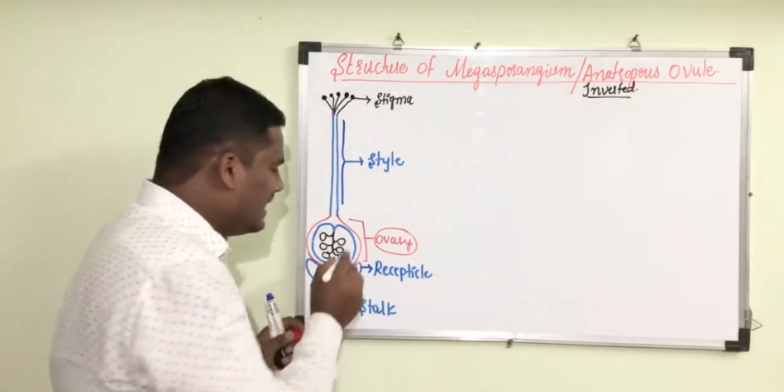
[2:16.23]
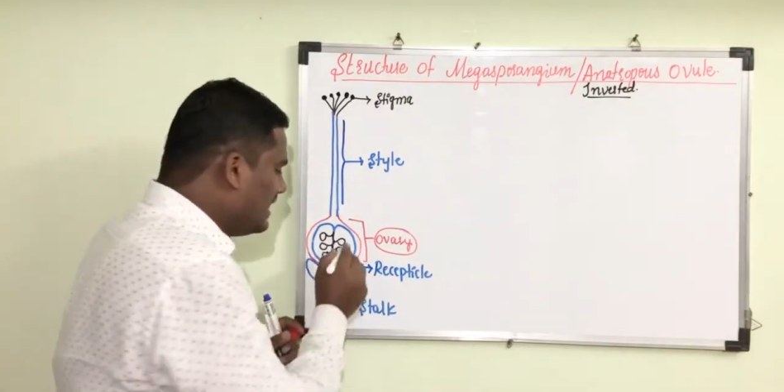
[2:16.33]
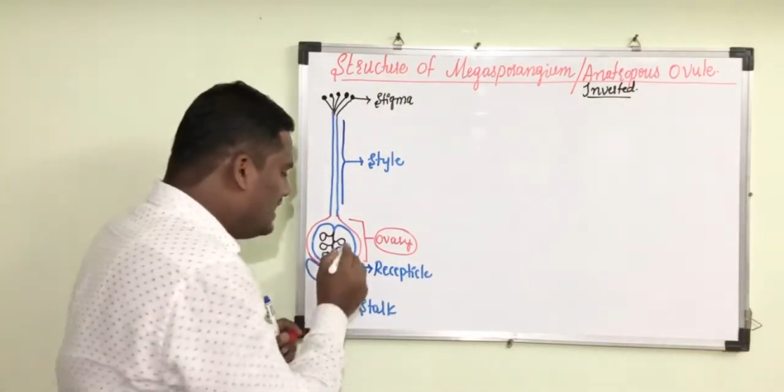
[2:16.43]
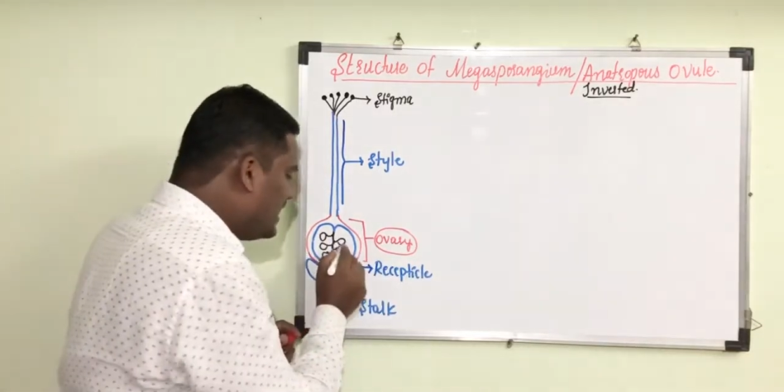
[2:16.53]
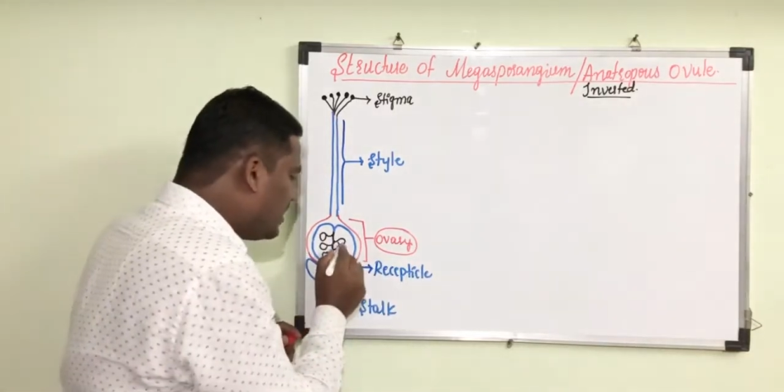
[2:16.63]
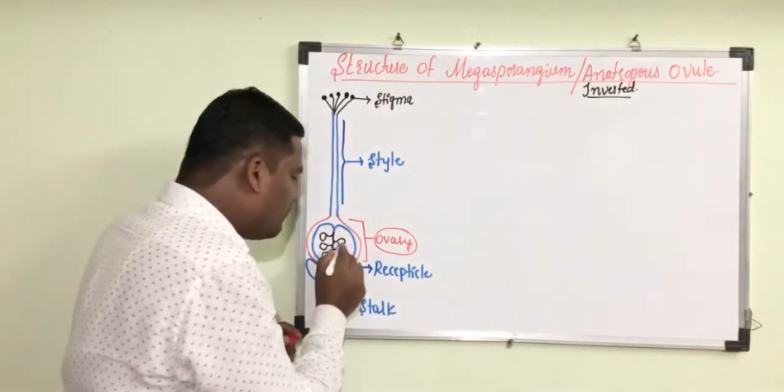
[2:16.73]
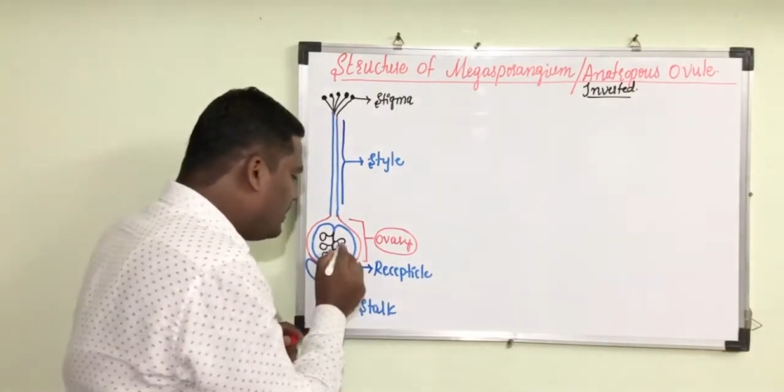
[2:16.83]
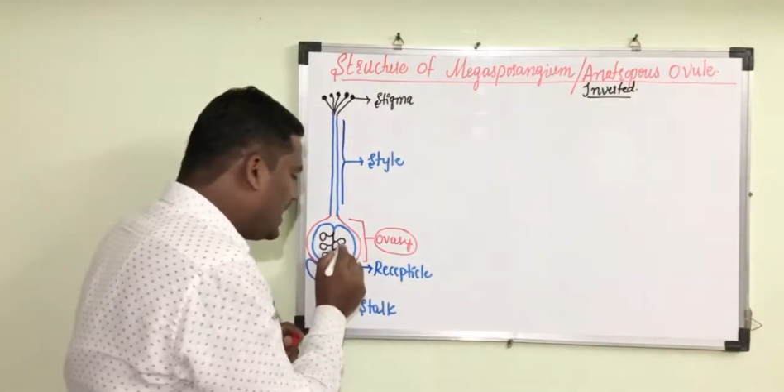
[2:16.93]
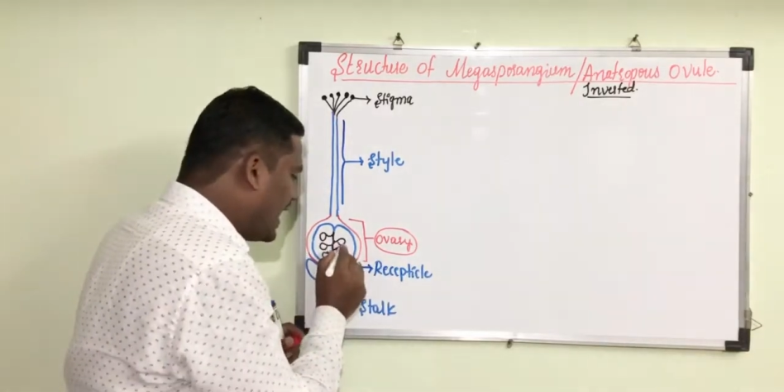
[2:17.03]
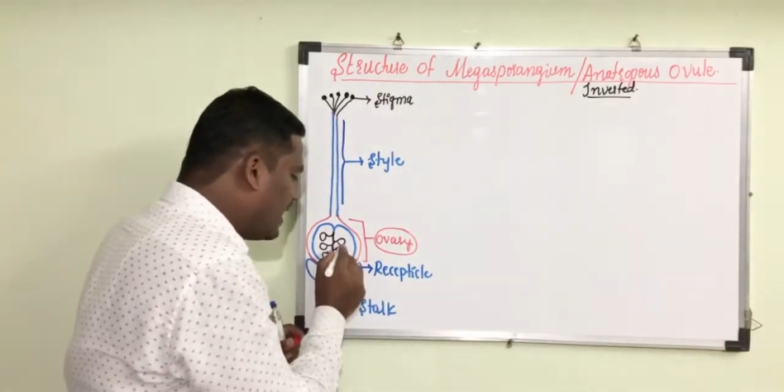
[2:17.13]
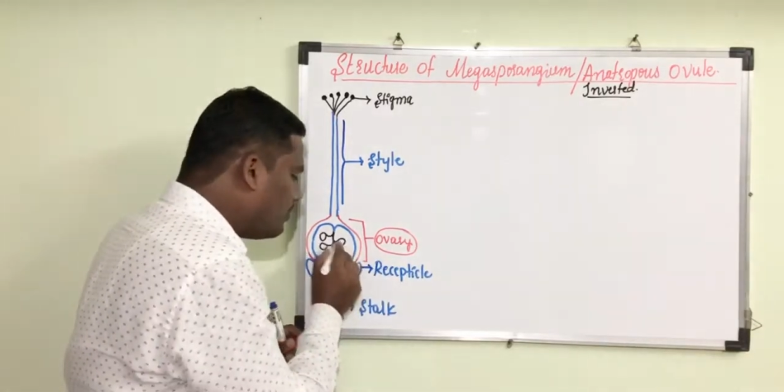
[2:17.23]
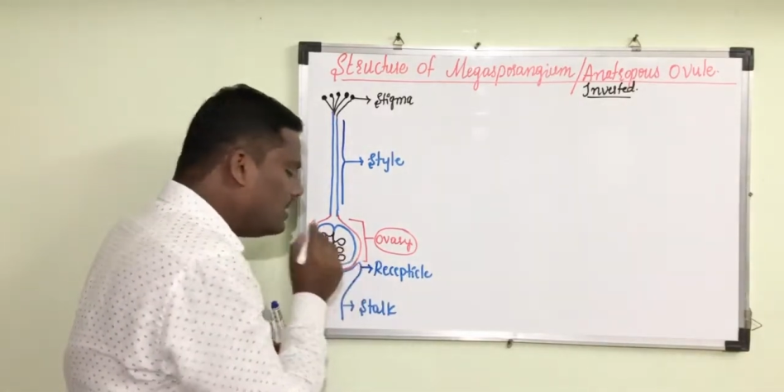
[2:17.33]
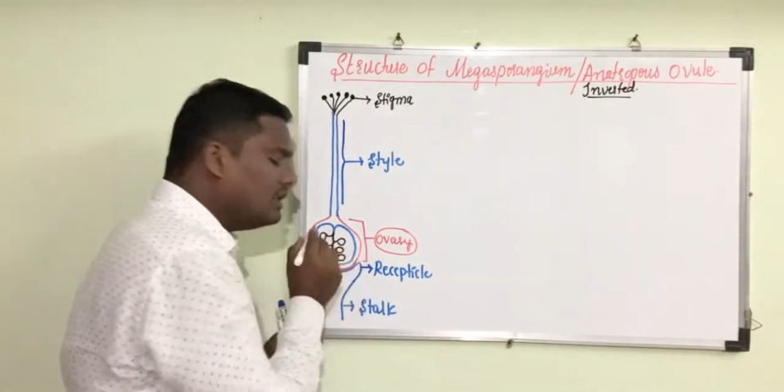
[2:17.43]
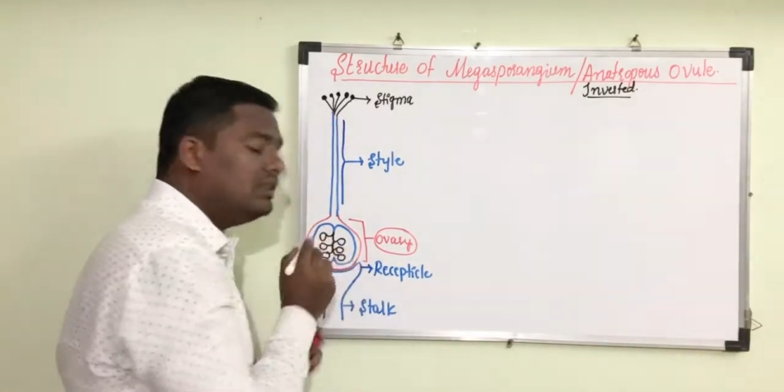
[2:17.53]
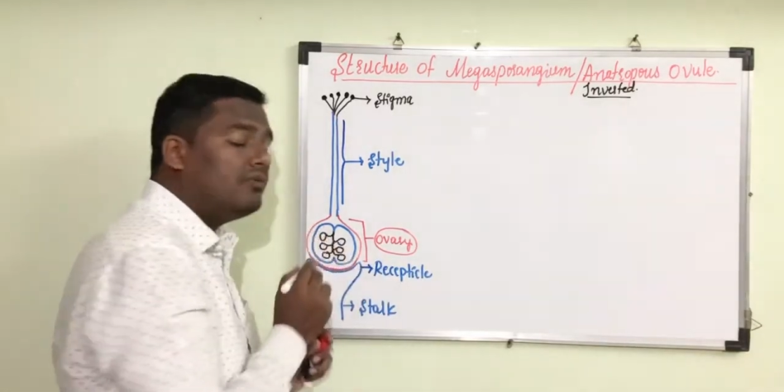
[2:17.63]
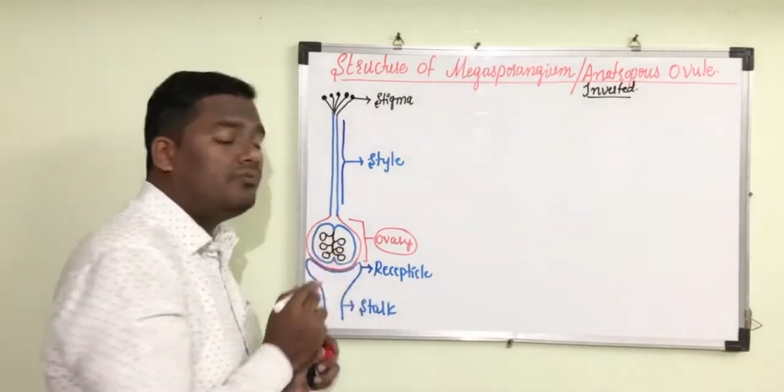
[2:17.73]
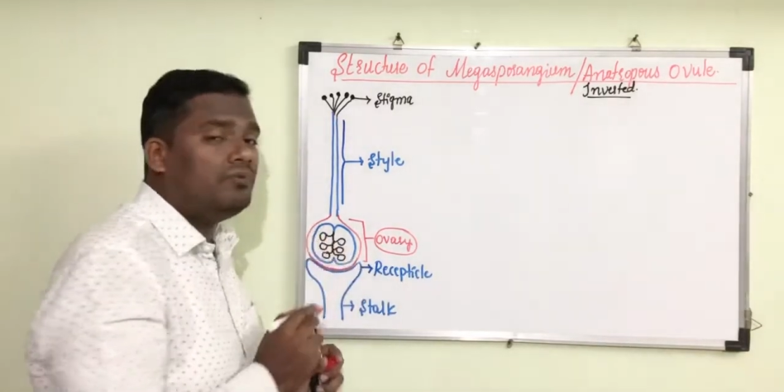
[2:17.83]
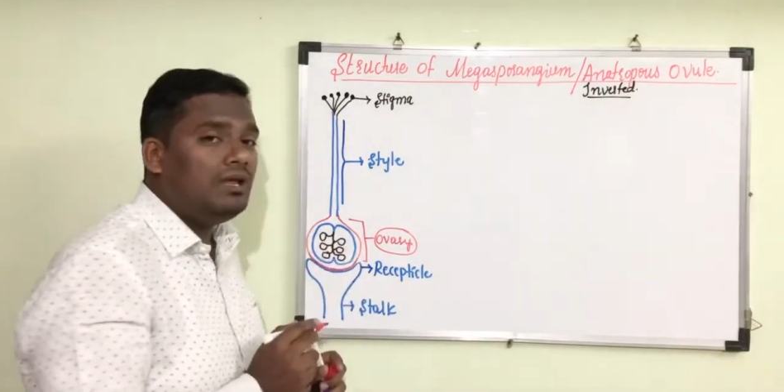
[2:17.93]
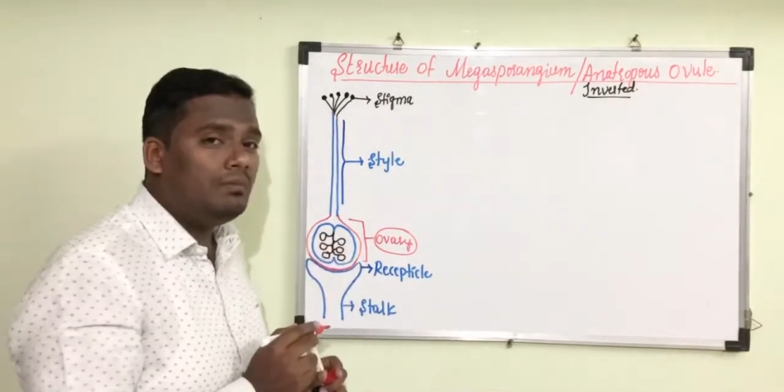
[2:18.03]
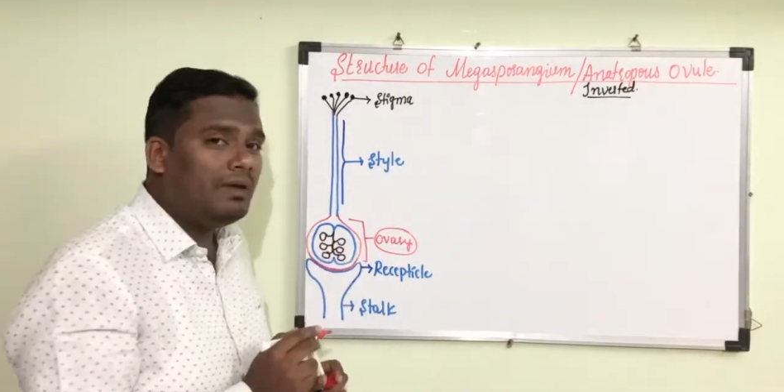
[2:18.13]
here we have the
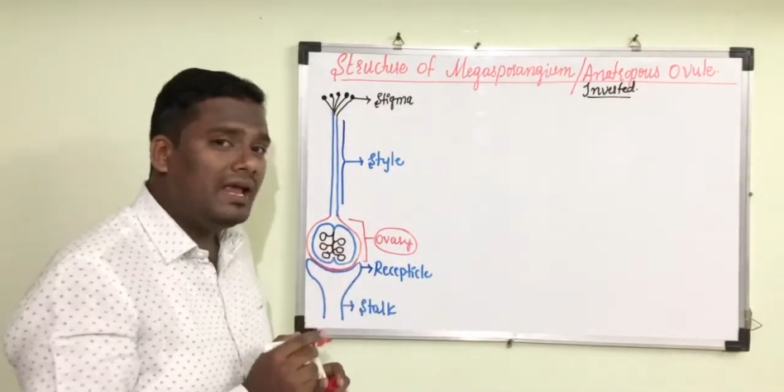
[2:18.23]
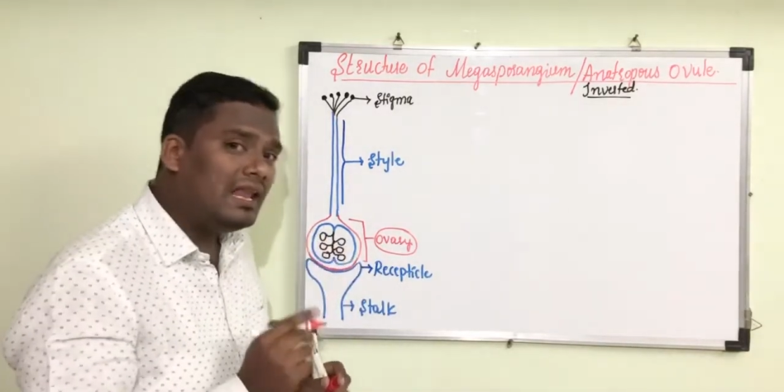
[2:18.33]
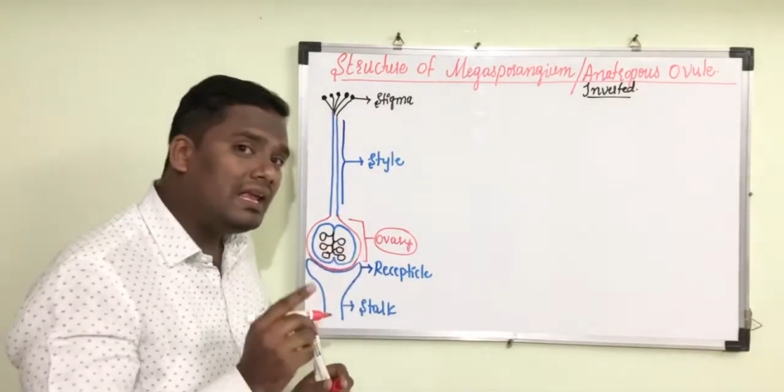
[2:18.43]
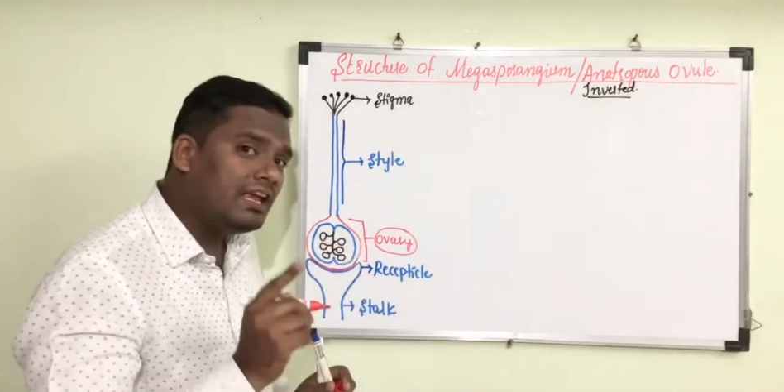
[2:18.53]
female